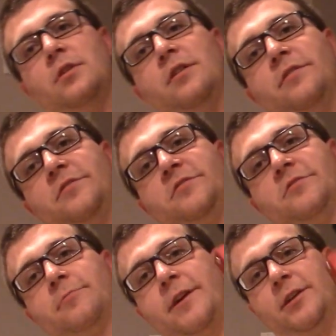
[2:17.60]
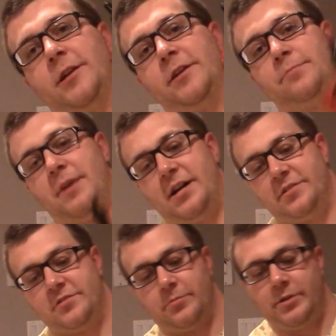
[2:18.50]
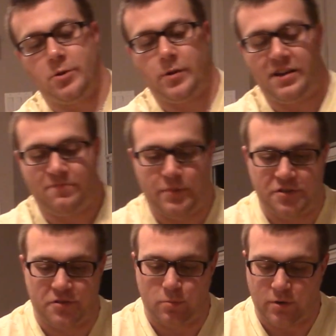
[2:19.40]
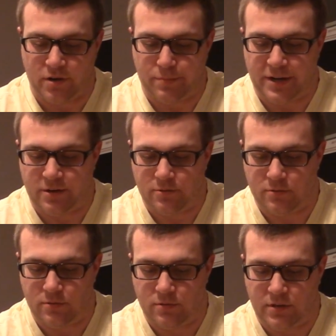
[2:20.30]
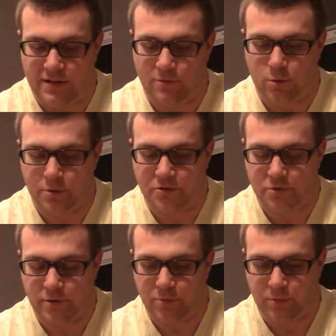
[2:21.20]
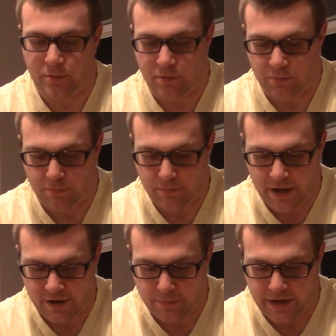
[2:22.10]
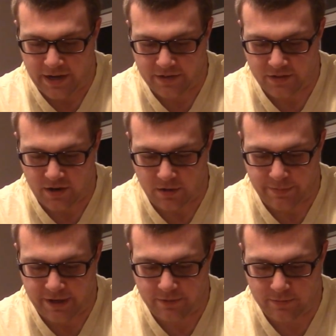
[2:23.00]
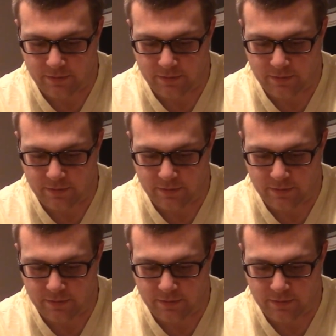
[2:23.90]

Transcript: this is a regulated mod, so we don't have much to worry about. I have a horror story we may or may not talk about.